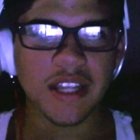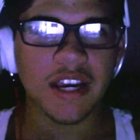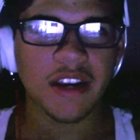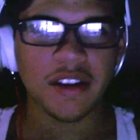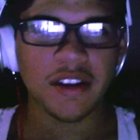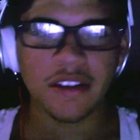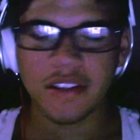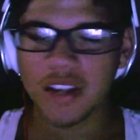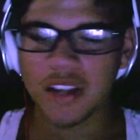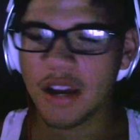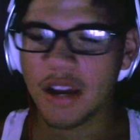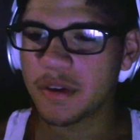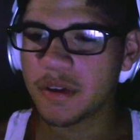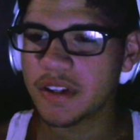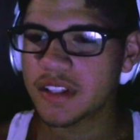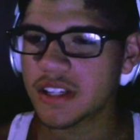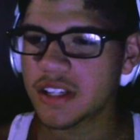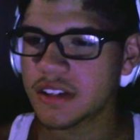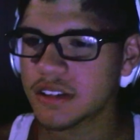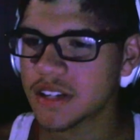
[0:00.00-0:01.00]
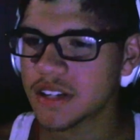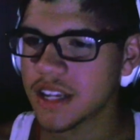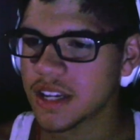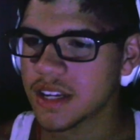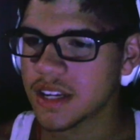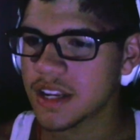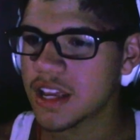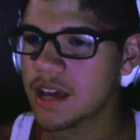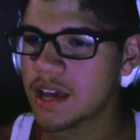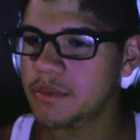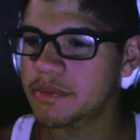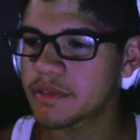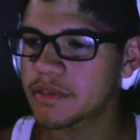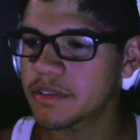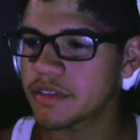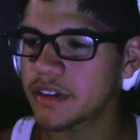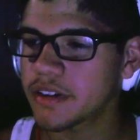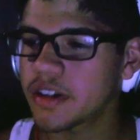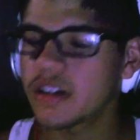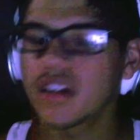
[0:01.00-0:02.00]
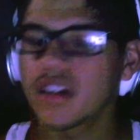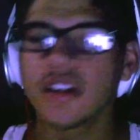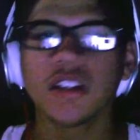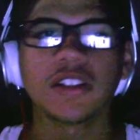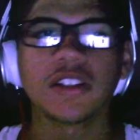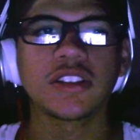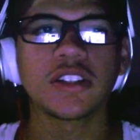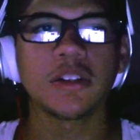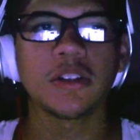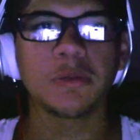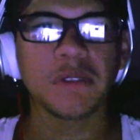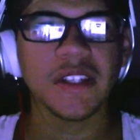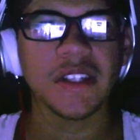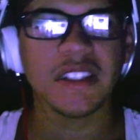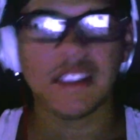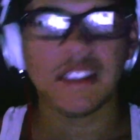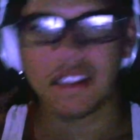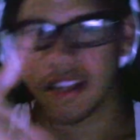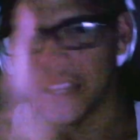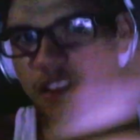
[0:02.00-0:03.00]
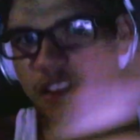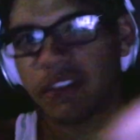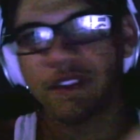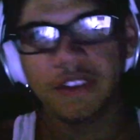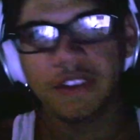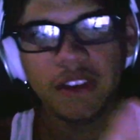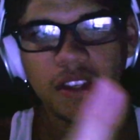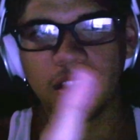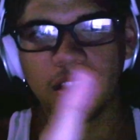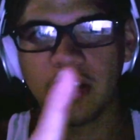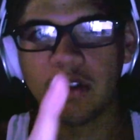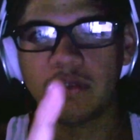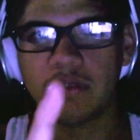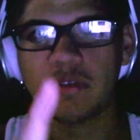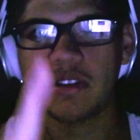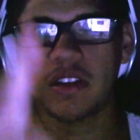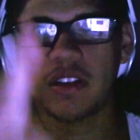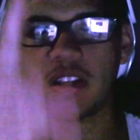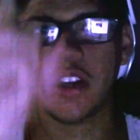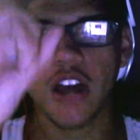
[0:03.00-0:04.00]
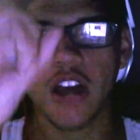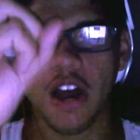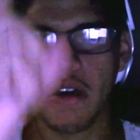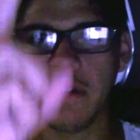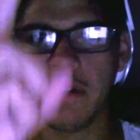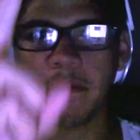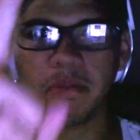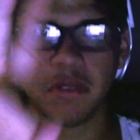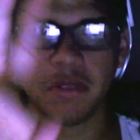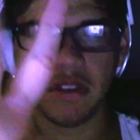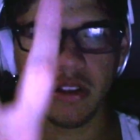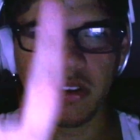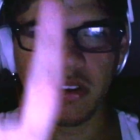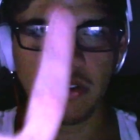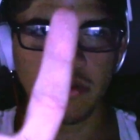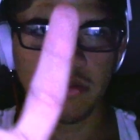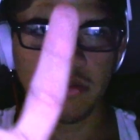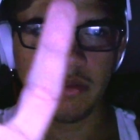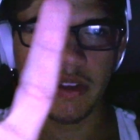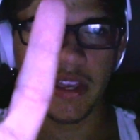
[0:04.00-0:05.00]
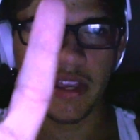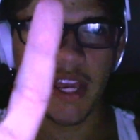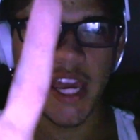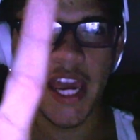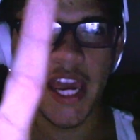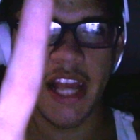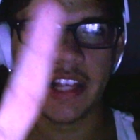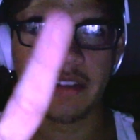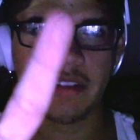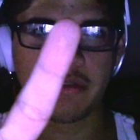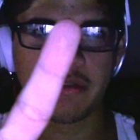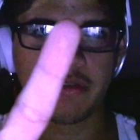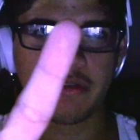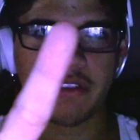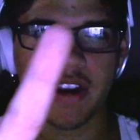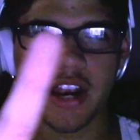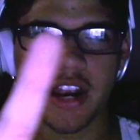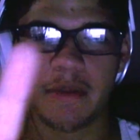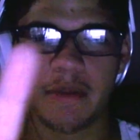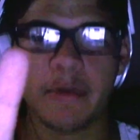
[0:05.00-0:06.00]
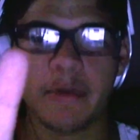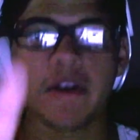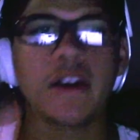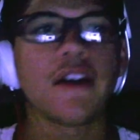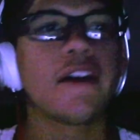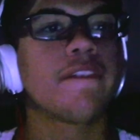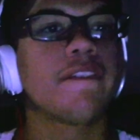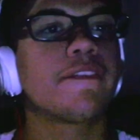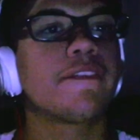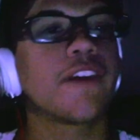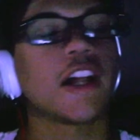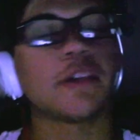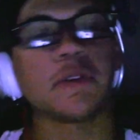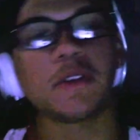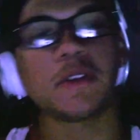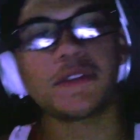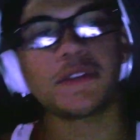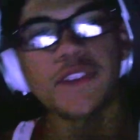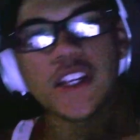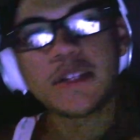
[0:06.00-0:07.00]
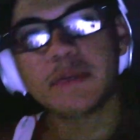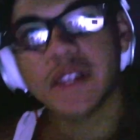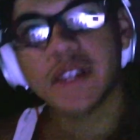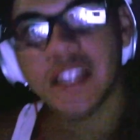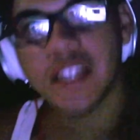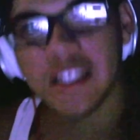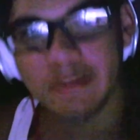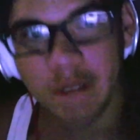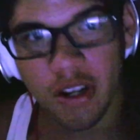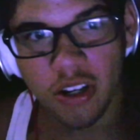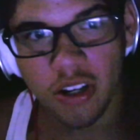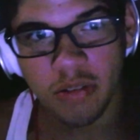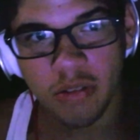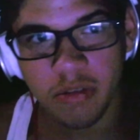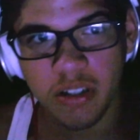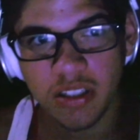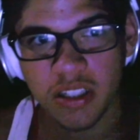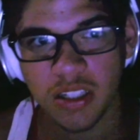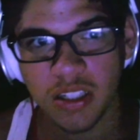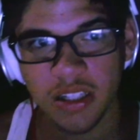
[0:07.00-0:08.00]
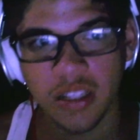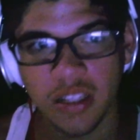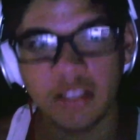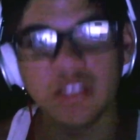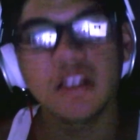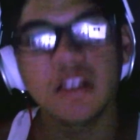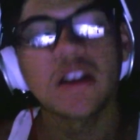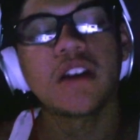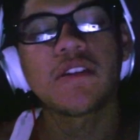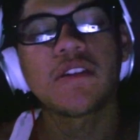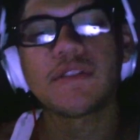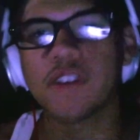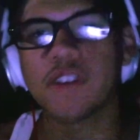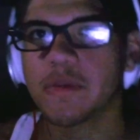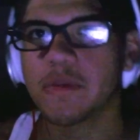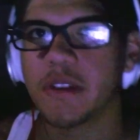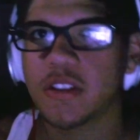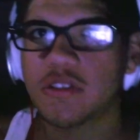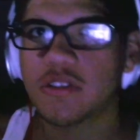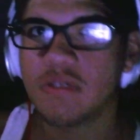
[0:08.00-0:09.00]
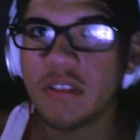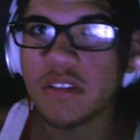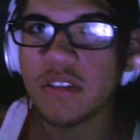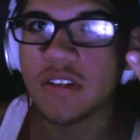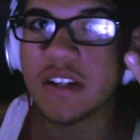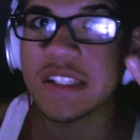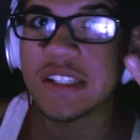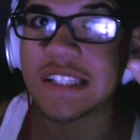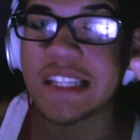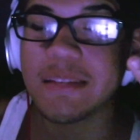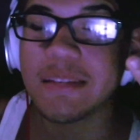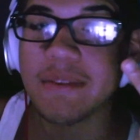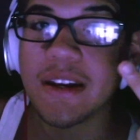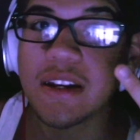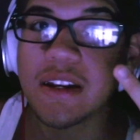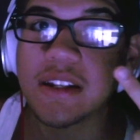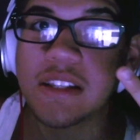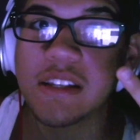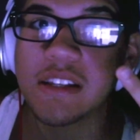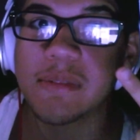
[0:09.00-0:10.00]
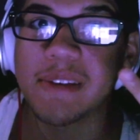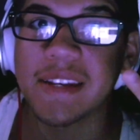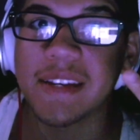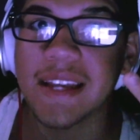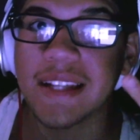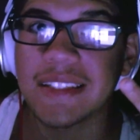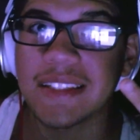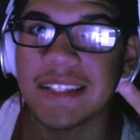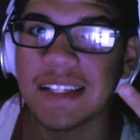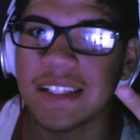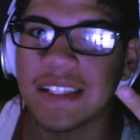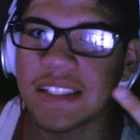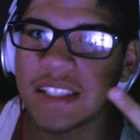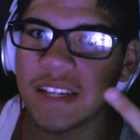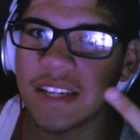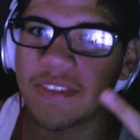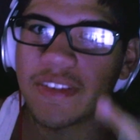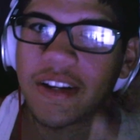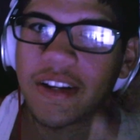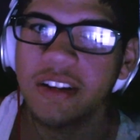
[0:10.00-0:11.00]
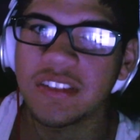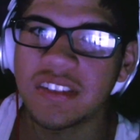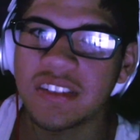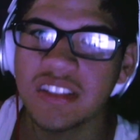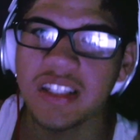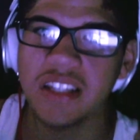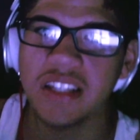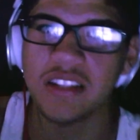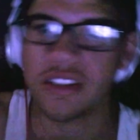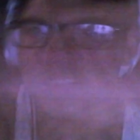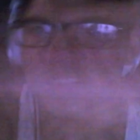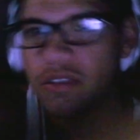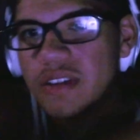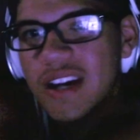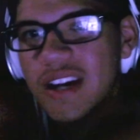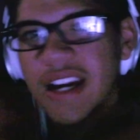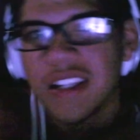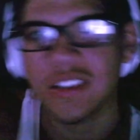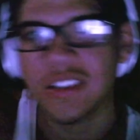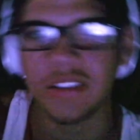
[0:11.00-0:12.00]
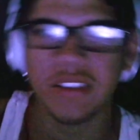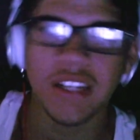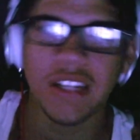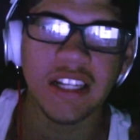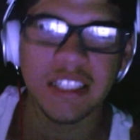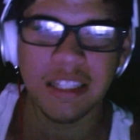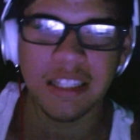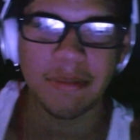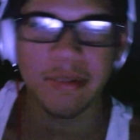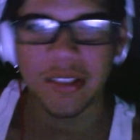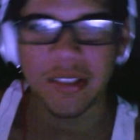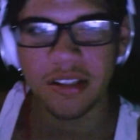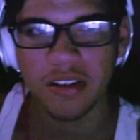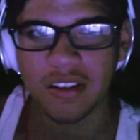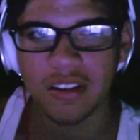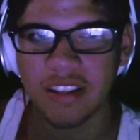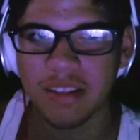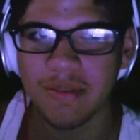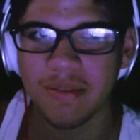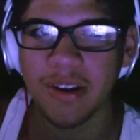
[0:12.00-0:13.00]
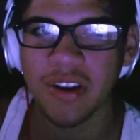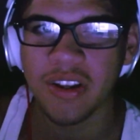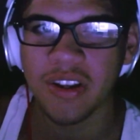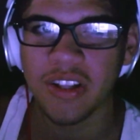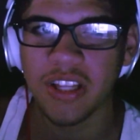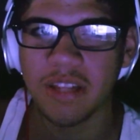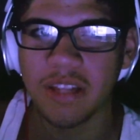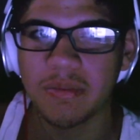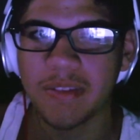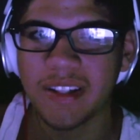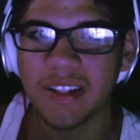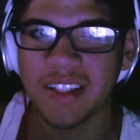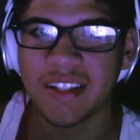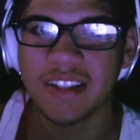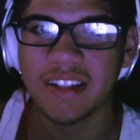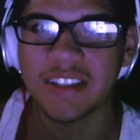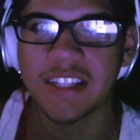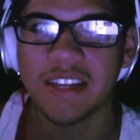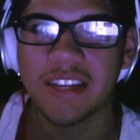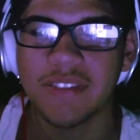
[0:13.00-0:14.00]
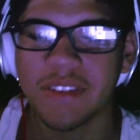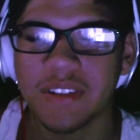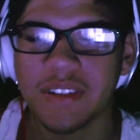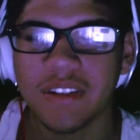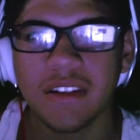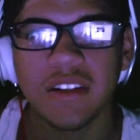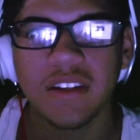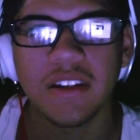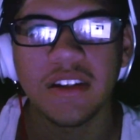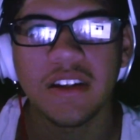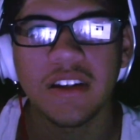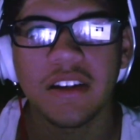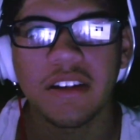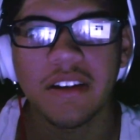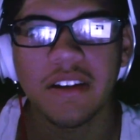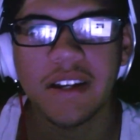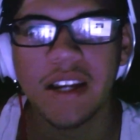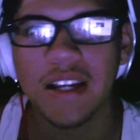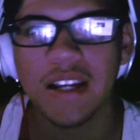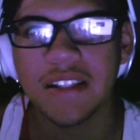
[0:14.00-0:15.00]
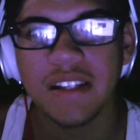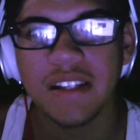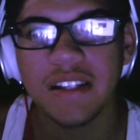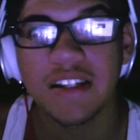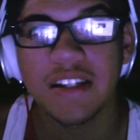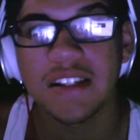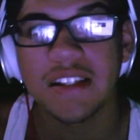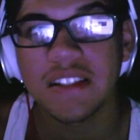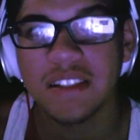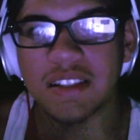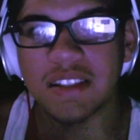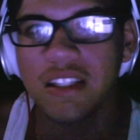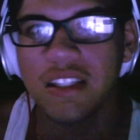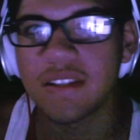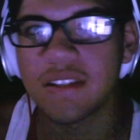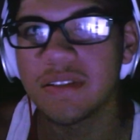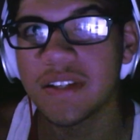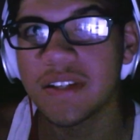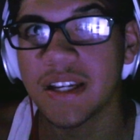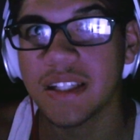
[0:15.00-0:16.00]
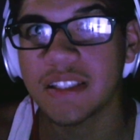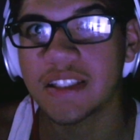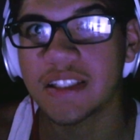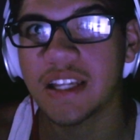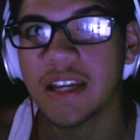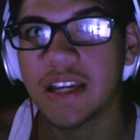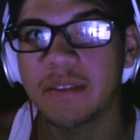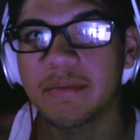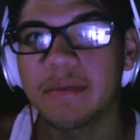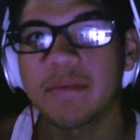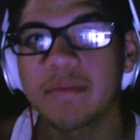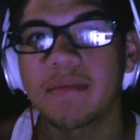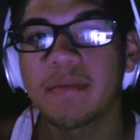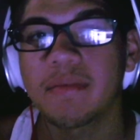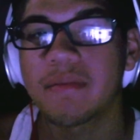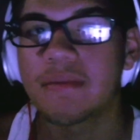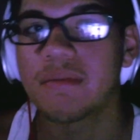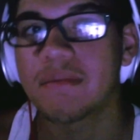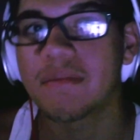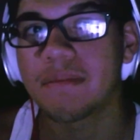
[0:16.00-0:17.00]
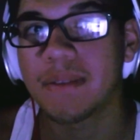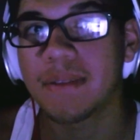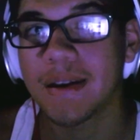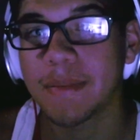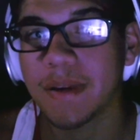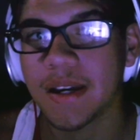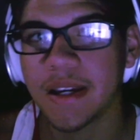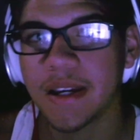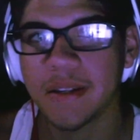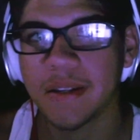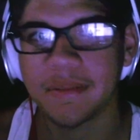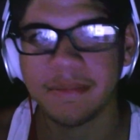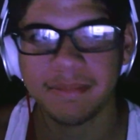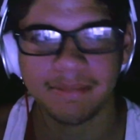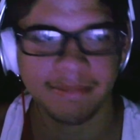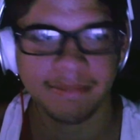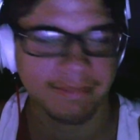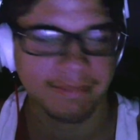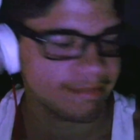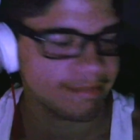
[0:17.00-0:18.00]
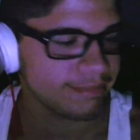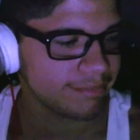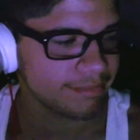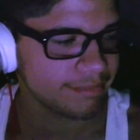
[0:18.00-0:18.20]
Alright, I'm tired. I want to take a nigga nap. Alright? So please like the video, comment below, and subscribe. Follow me on Facebook as Michael Martinez. Follow me on Twitter as ZMichaelM1997. I'll see you guys on the next episode of ZMichaelM1997. Alright, guys? See you next time. Bye-bye.